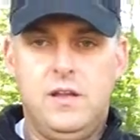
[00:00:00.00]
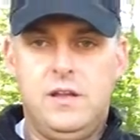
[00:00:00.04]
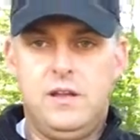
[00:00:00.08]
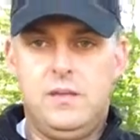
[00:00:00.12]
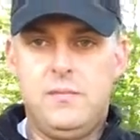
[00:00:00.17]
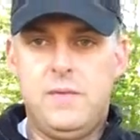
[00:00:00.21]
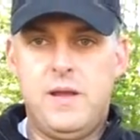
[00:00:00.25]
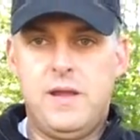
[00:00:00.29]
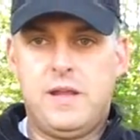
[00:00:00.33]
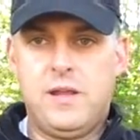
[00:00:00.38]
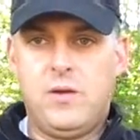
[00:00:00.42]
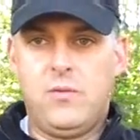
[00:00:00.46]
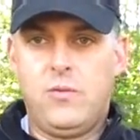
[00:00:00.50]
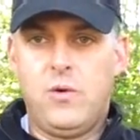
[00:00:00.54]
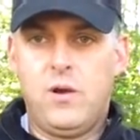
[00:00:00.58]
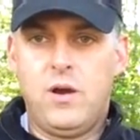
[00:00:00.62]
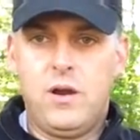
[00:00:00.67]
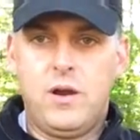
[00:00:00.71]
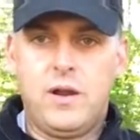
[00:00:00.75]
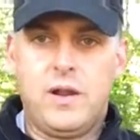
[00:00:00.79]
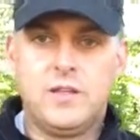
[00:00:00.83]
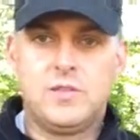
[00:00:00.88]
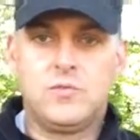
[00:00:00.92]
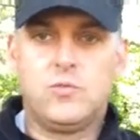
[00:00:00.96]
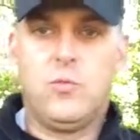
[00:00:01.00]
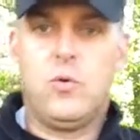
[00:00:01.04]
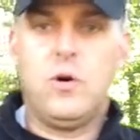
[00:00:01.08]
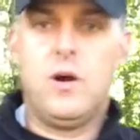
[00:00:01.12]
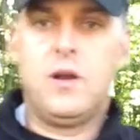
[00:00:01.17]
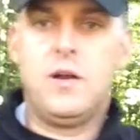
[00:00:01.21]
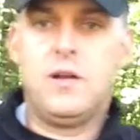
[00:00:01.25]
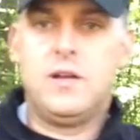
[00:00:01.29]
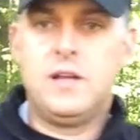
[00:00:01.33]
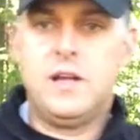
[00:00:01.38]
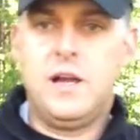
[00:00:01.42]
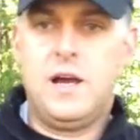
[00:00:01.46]
to make it work. It's
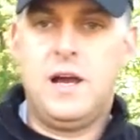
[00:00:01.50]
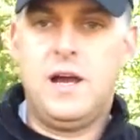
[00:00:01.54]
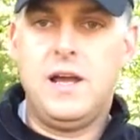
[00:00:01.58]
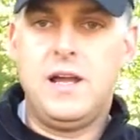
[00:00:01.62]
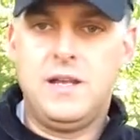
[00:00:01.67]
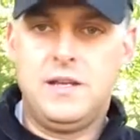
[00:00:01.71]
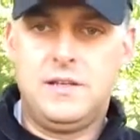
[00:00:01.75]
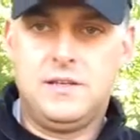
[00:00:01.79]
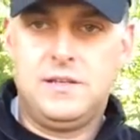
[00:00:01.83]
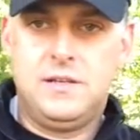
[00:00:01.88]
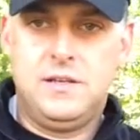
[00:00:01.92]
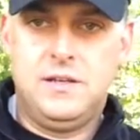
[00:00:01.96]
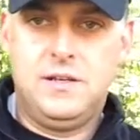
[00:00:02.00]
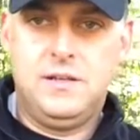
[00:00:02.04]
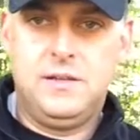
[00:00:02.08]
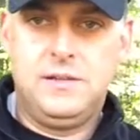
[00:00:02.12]
watertight.